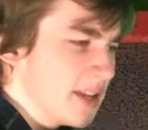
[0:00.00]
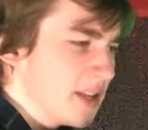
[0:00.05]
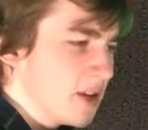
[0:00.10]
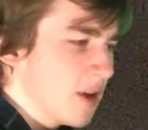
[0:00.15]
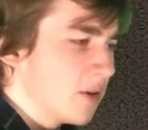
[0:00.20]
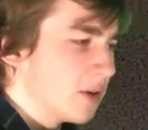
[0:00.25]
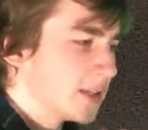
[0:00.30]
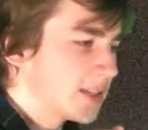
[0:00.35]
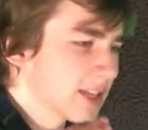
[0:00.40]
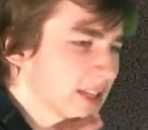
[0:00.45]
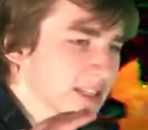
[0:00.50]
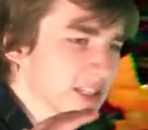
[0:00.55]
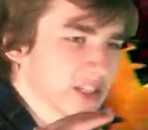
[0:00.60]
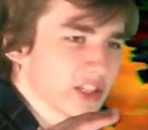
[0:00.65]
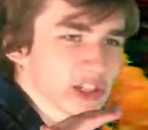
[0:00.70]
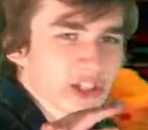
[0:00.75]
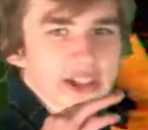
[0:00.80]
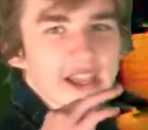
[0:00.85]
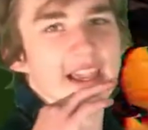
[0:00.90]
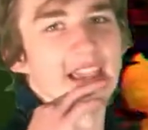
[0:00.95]
And you know, it doesn't
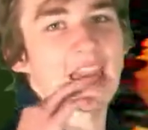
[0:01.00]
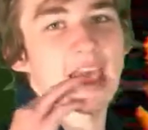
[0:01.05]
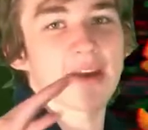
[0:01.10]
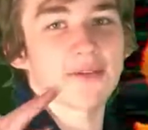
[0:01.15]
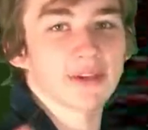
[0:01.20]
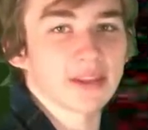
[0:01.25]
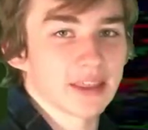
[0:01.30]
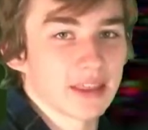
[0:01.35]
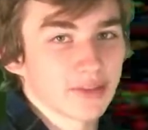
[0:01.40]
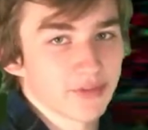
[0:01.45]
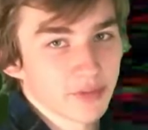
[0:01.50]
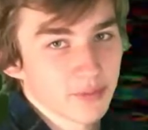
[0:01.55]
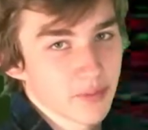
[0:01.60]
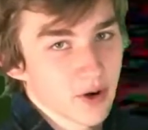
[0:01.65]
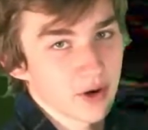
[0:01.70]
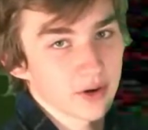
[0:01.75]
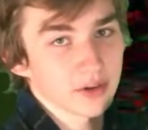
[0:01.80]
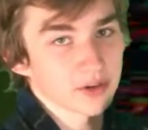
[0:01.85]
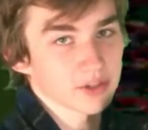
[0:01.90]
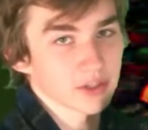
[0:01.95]
just take everything from
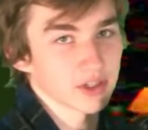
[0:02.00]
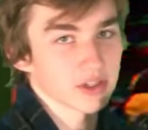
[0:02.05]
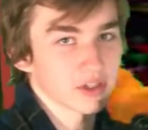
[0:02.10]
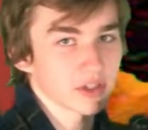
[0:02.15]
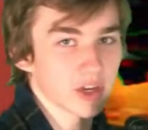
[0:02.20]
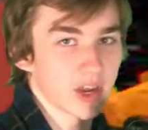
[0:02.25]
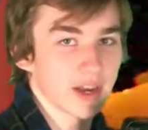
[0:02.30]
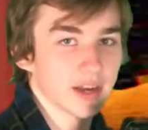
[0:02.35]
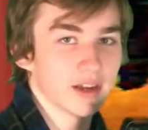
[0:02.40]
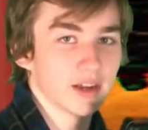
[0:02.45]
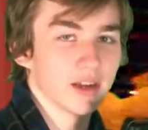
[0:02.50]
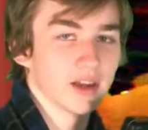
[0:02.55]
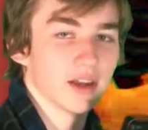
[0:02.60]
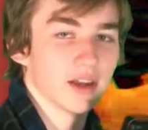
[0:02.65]
Mario Sunshine.